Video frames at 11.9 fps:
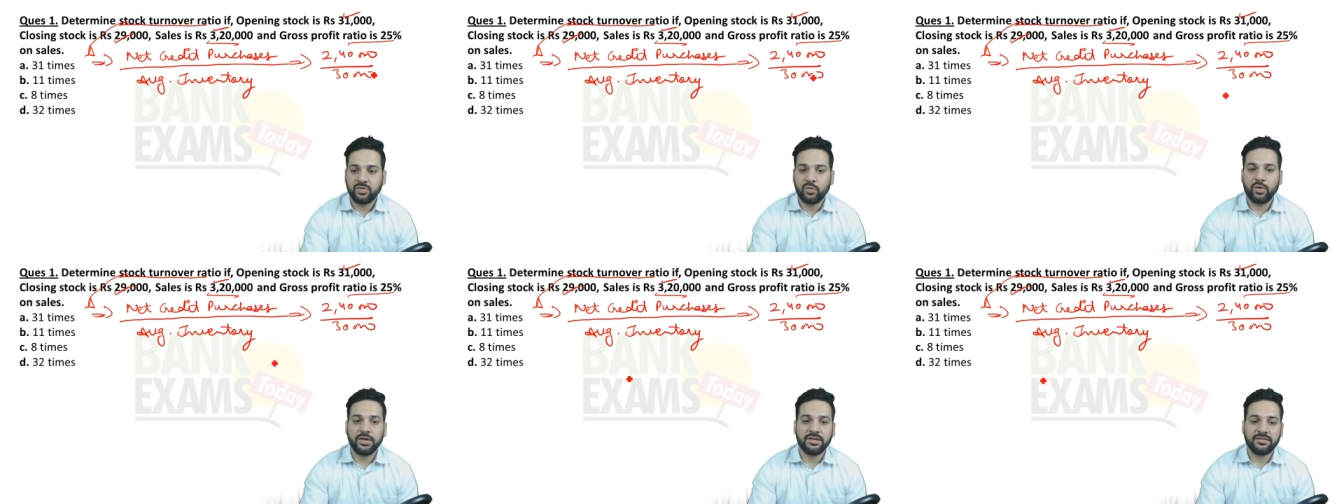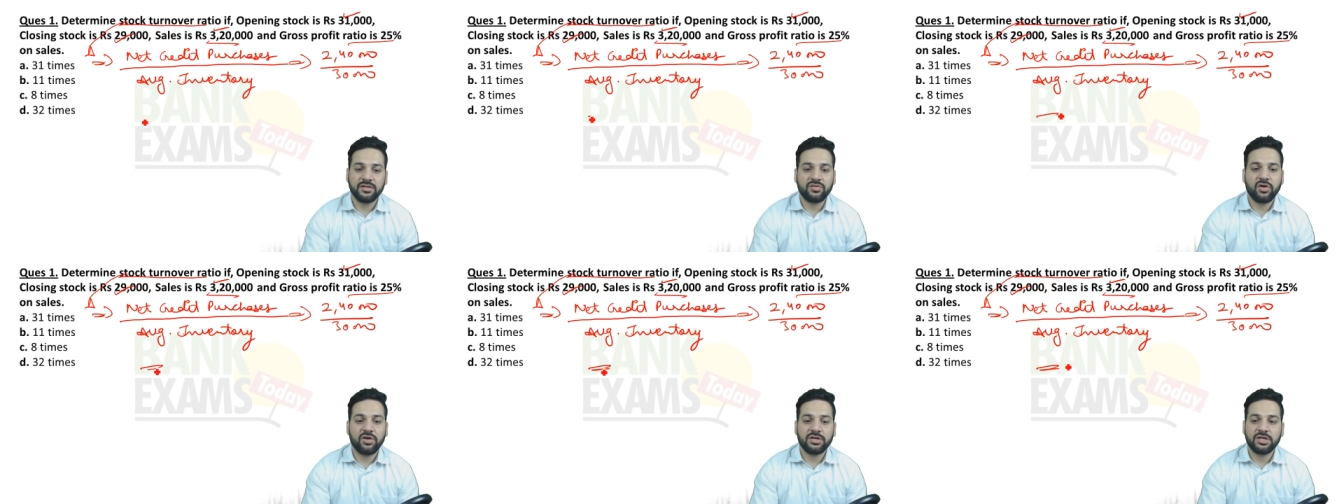so what is the
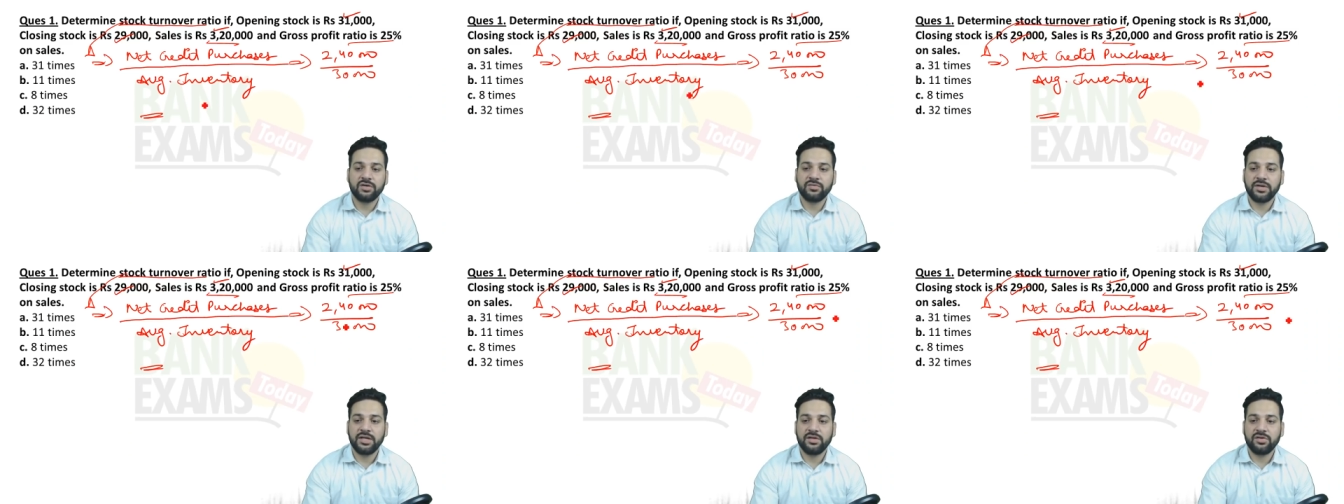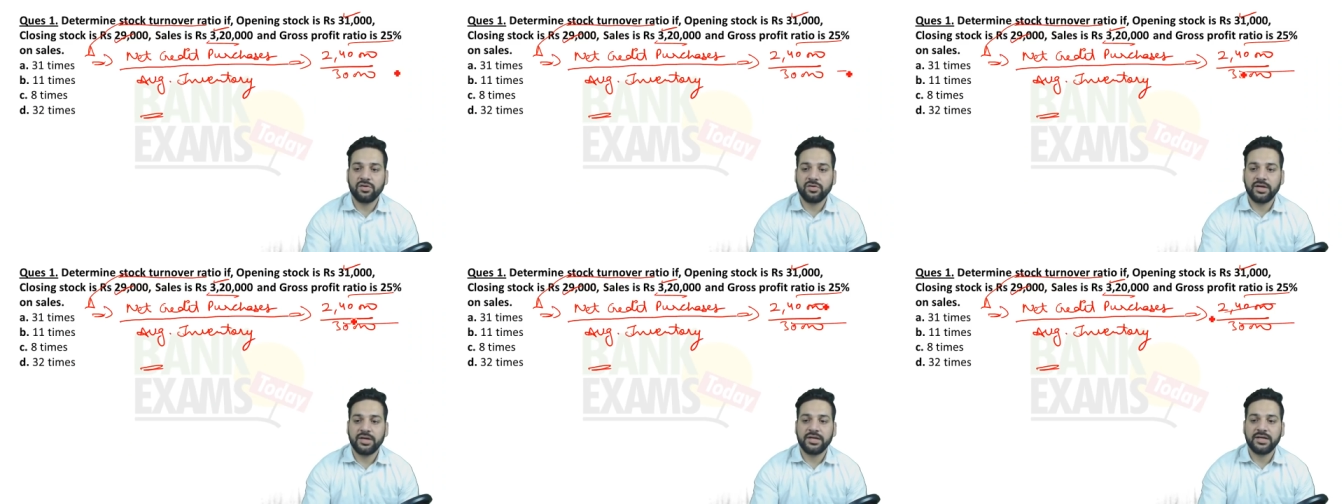stock turnover
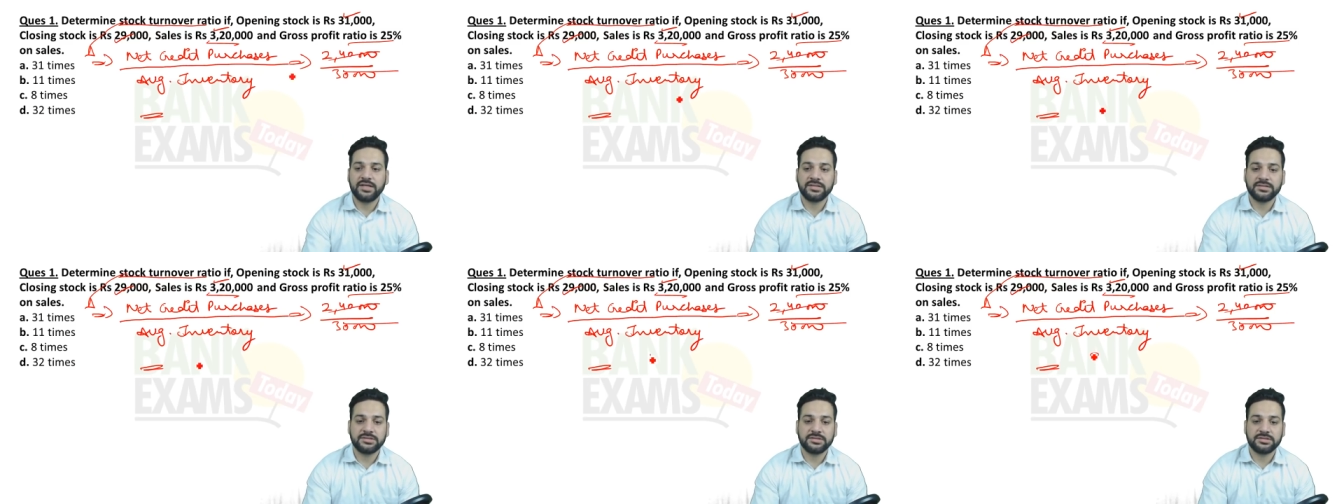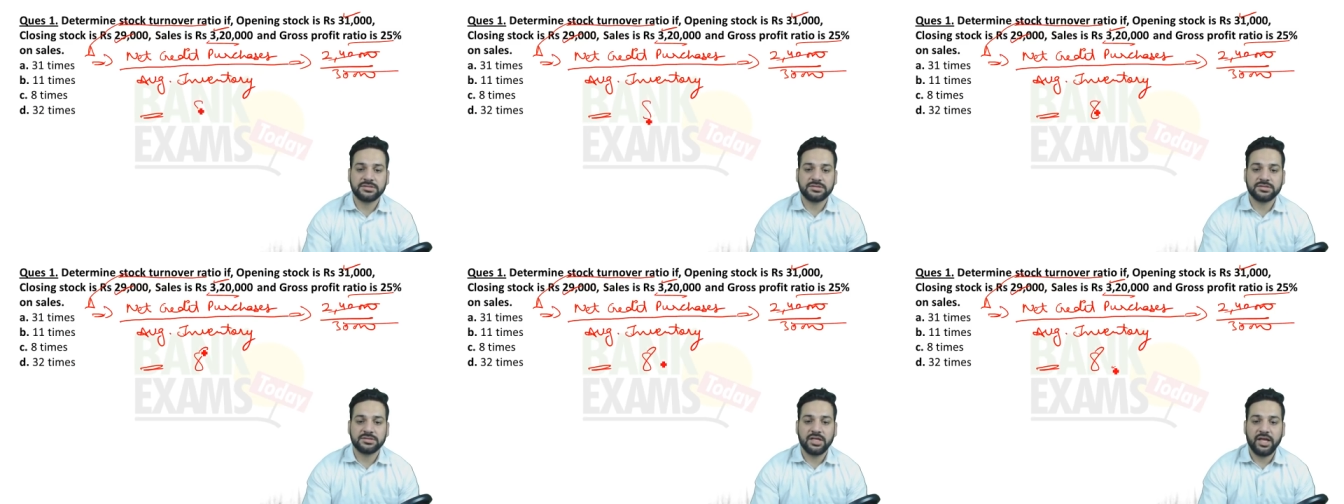ratio it
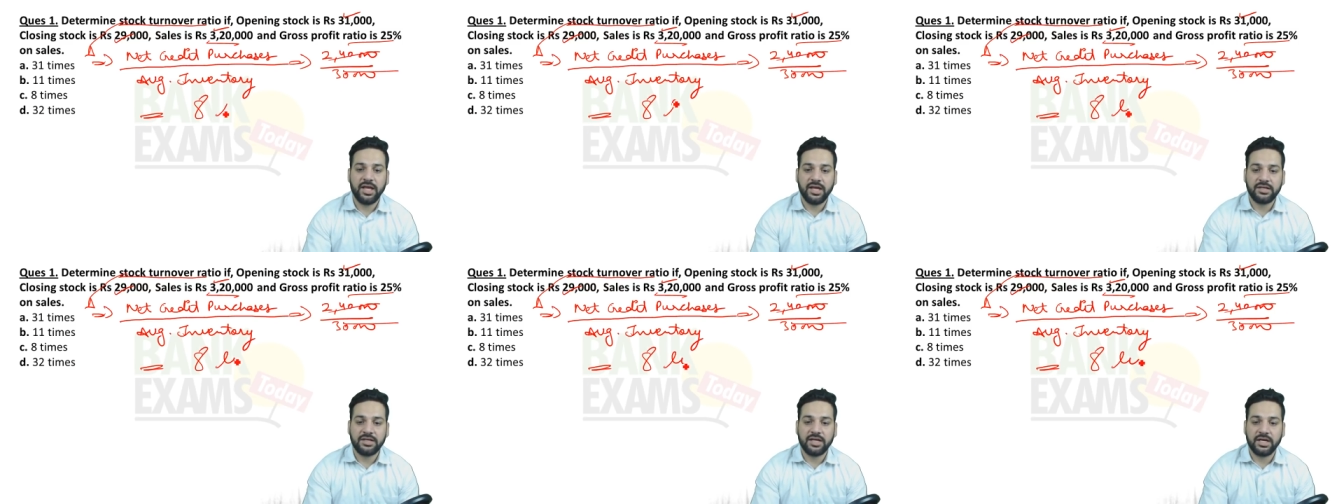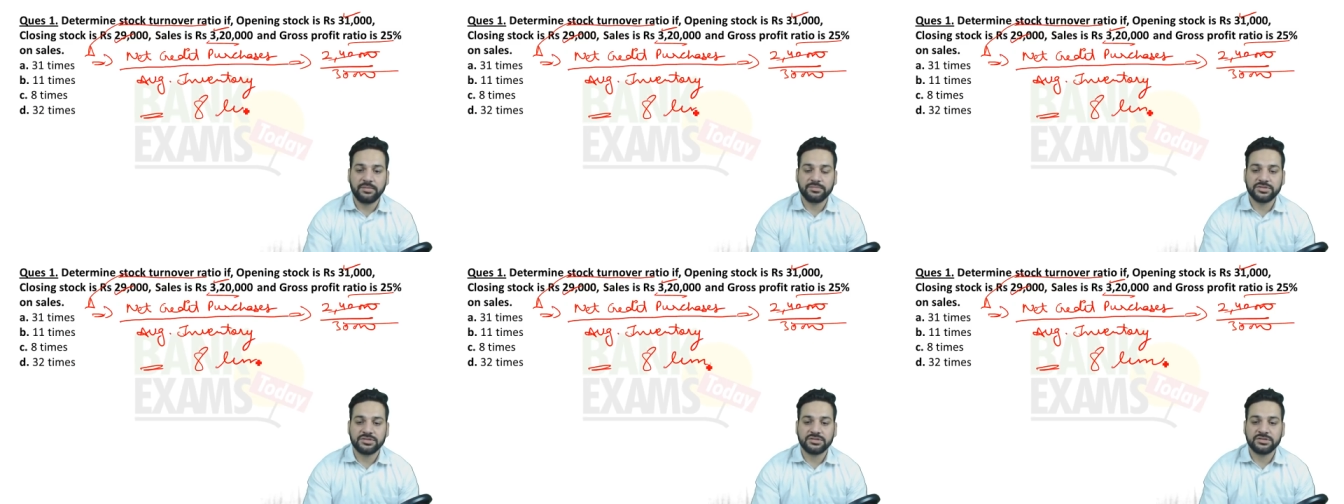is 8
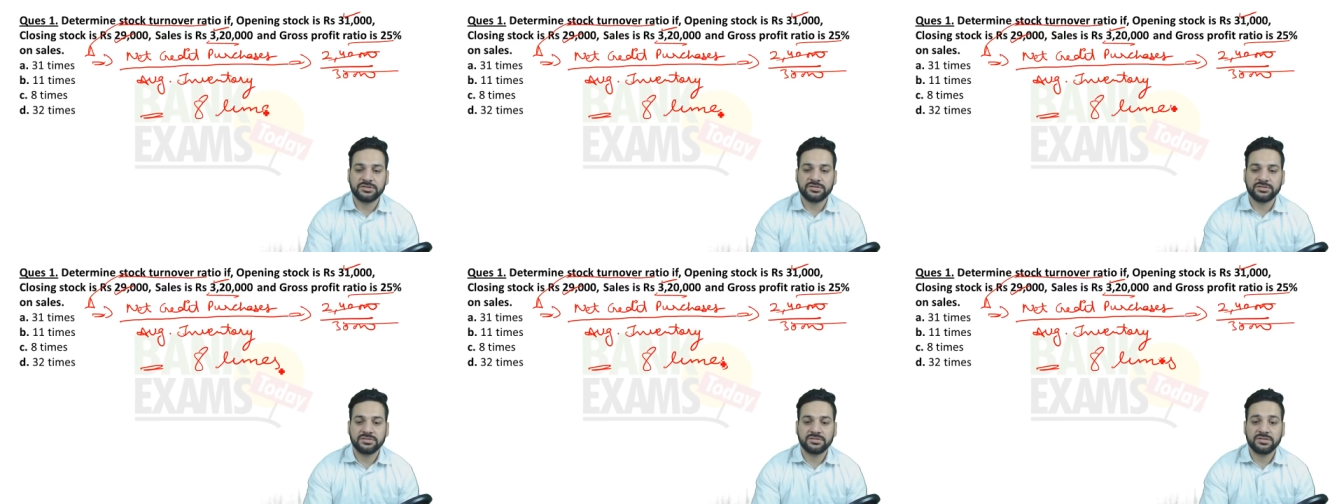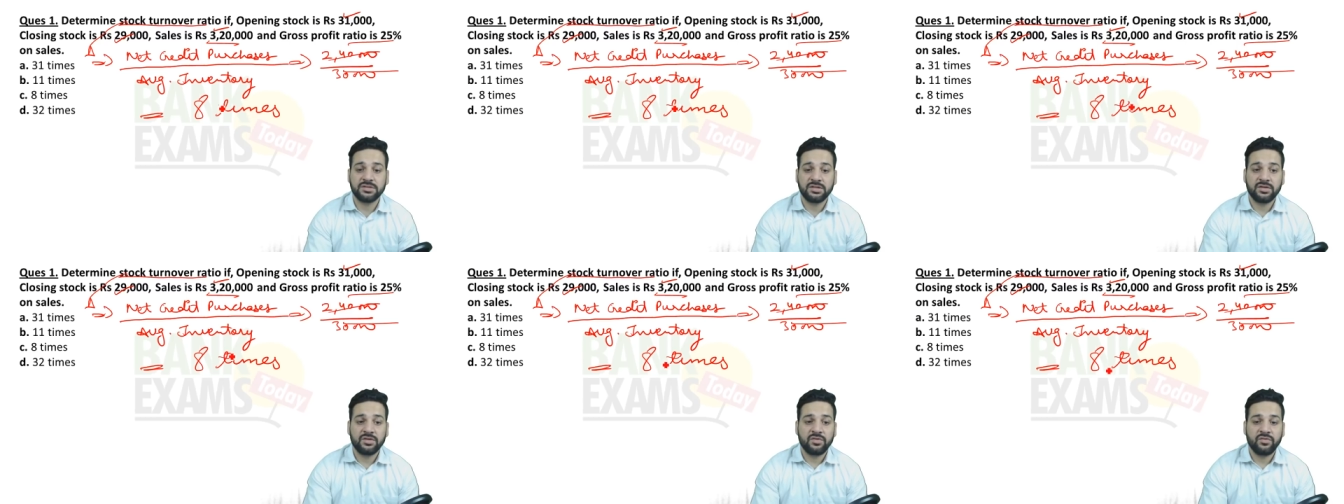times
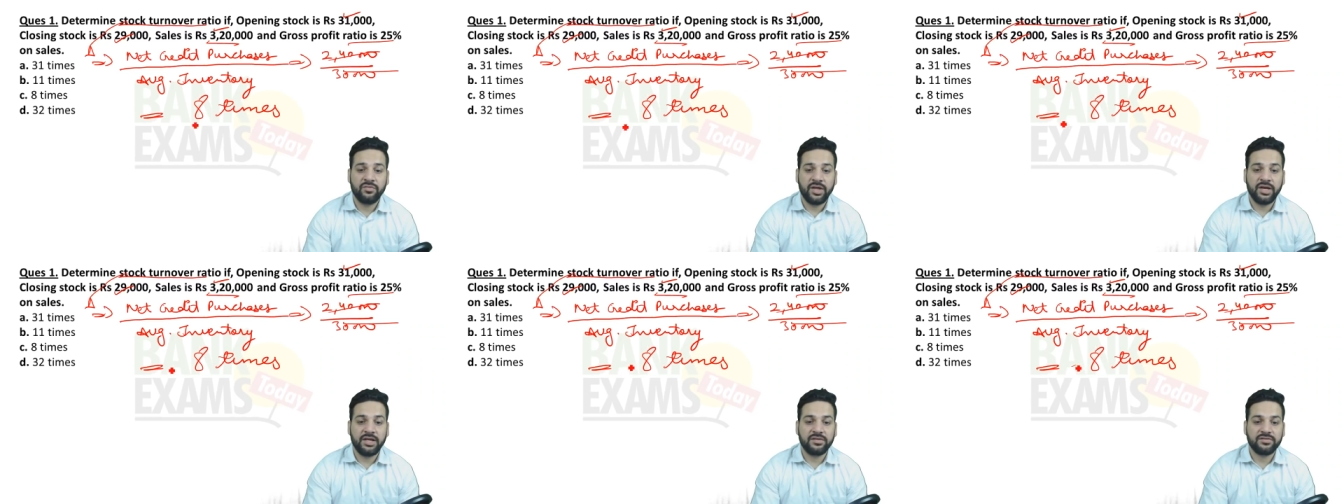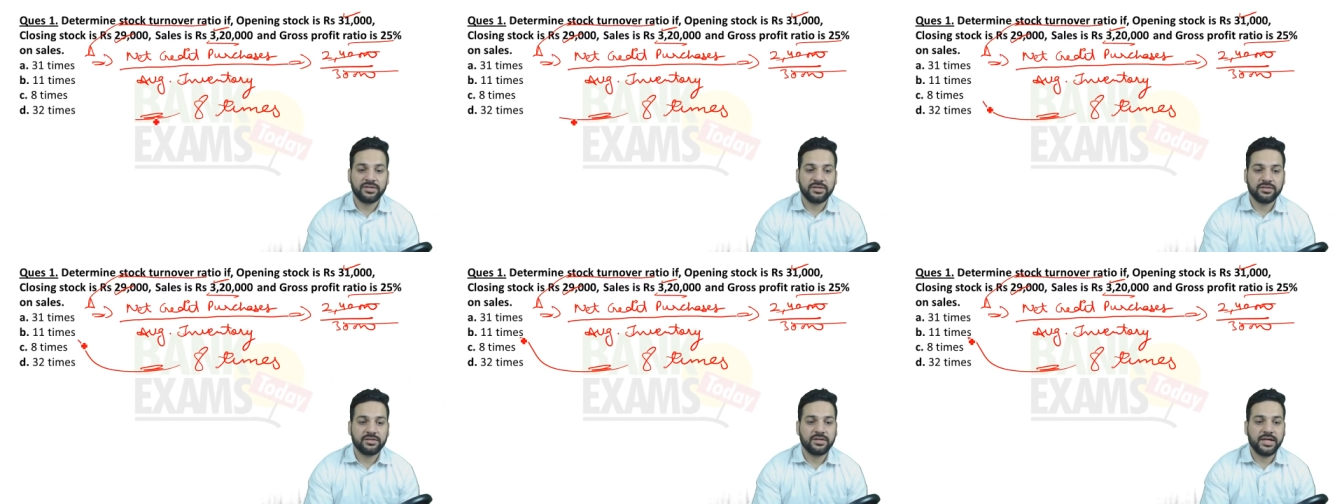very easy
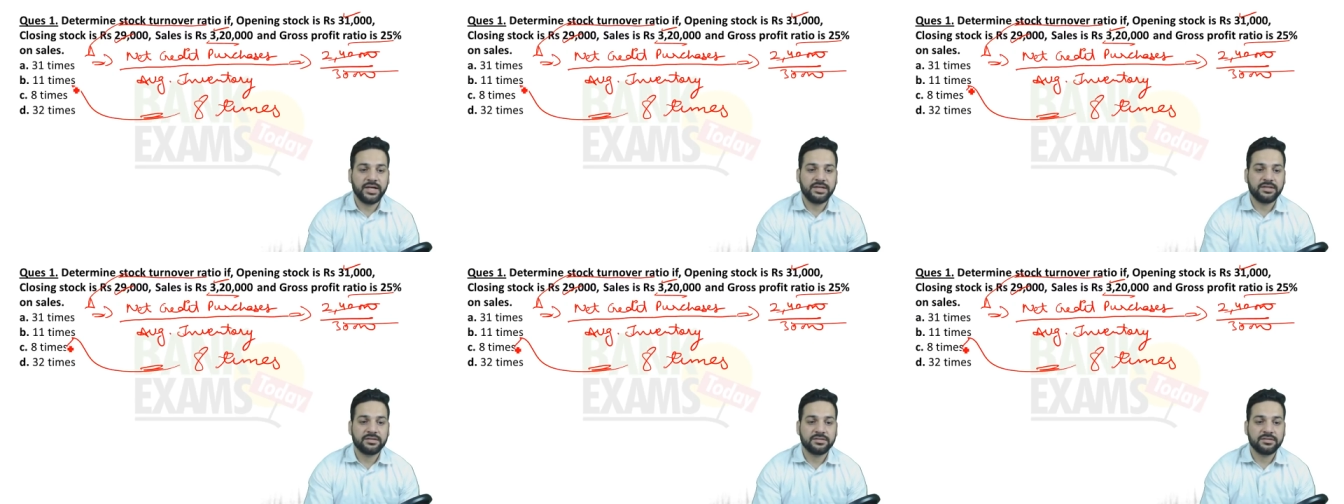right